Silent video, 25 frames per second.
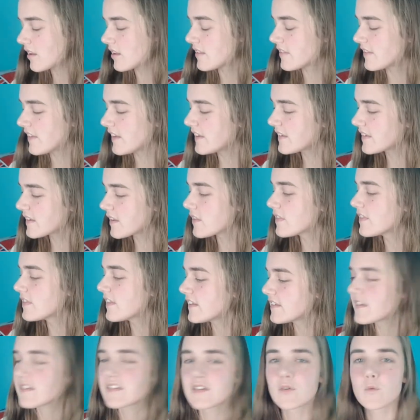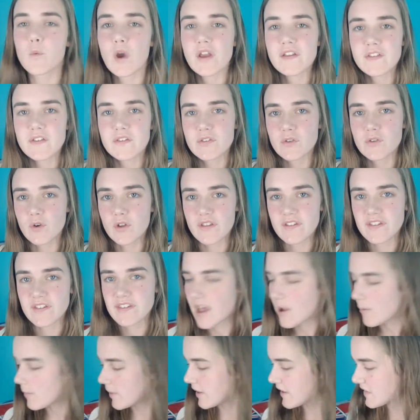This is a way to sort this
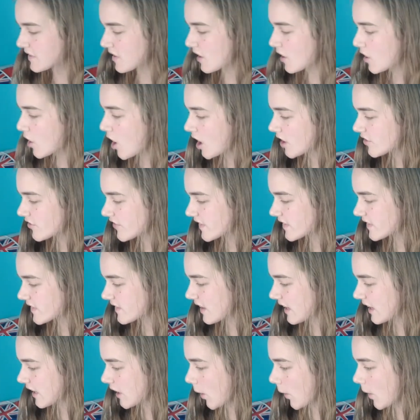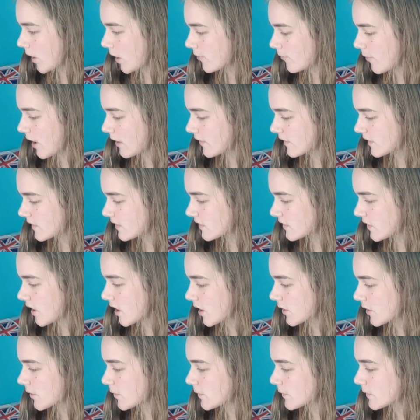out because I can't just sit here going round in
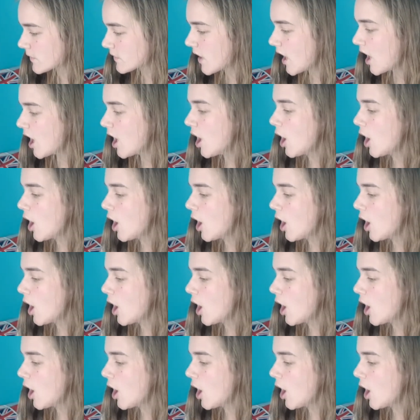circles.